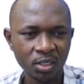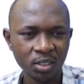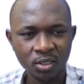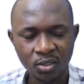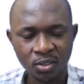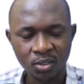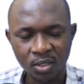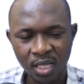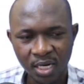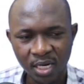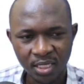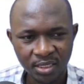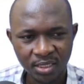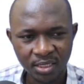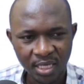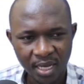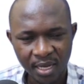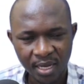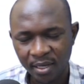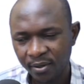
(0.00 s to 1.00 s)
So that is
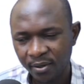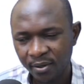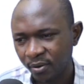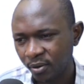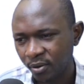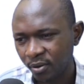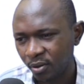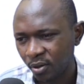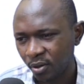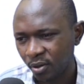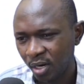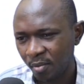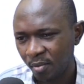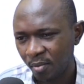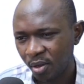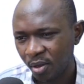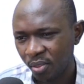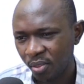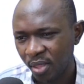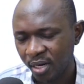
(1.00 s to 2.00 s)
all
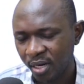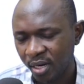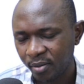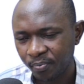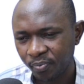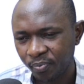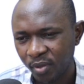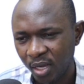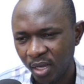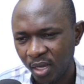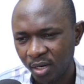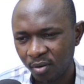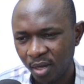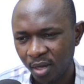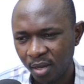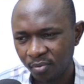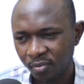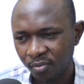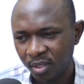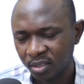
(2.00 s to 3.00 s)
about that. And we
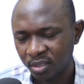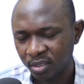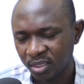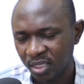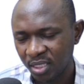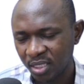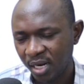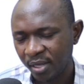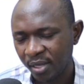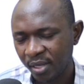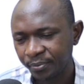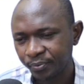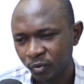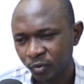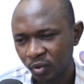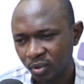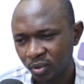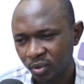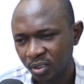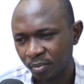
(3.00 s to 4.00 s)
have the seller, who
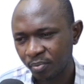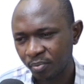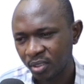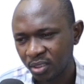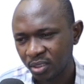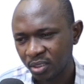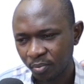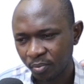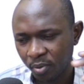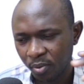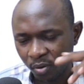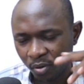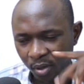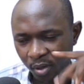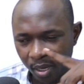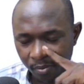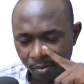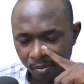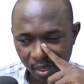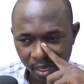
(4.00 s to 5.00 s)
is the principal. We
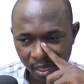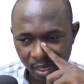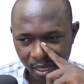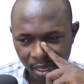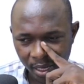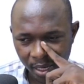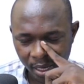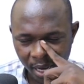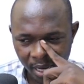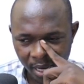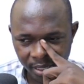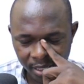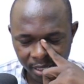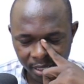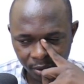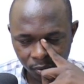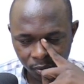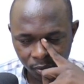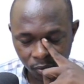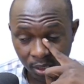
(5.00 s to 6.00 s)
have the agent,
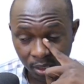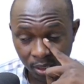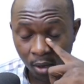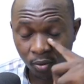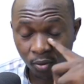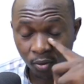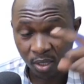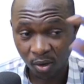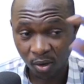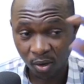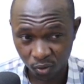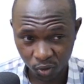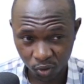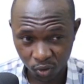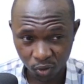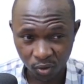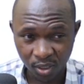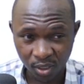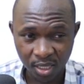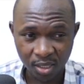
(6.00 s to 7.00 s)
who is now the
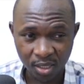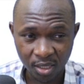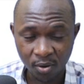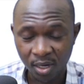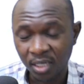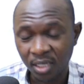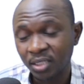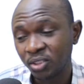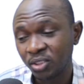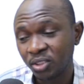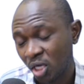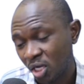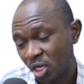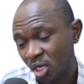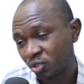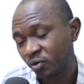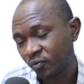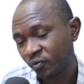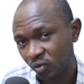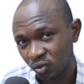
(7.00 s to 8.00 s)
auctioneer, the one in charge
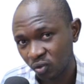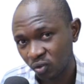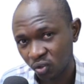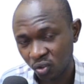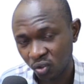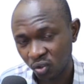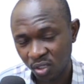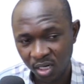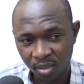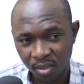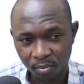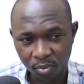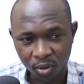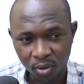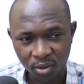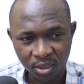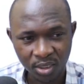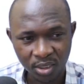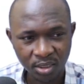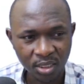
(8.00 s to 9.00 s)
of the auctioneering
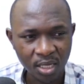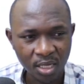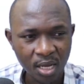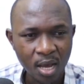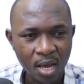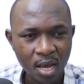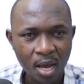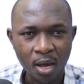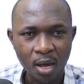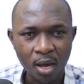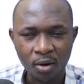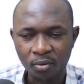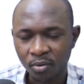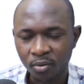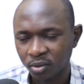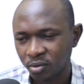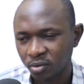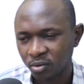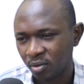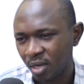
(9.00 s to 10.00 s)
process. And of
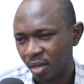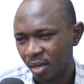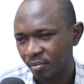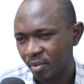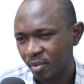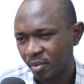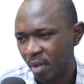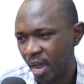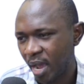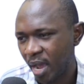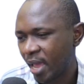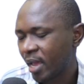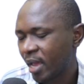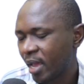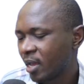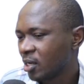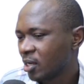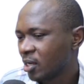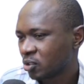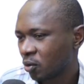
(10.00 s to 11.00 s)
course, we have the buyer.
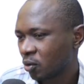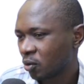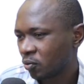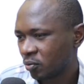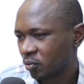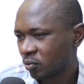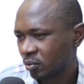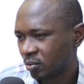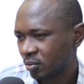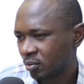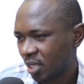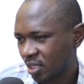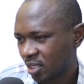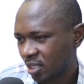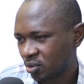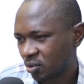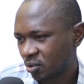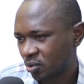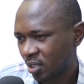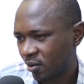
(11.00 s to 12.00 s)
So that is
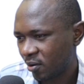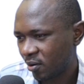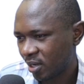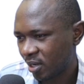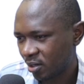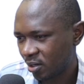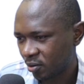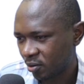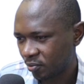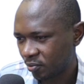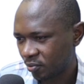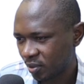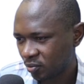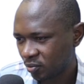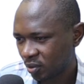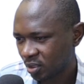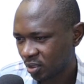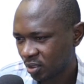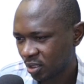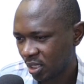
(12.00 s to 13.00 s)
not our area of
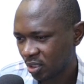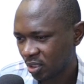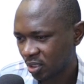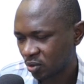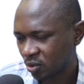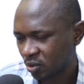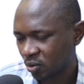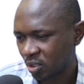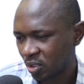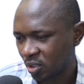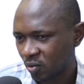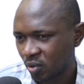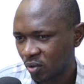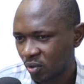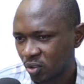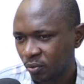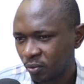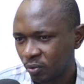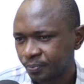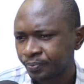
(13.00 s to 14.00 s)
interest. Let's go to the
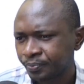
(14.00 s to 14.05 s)
question.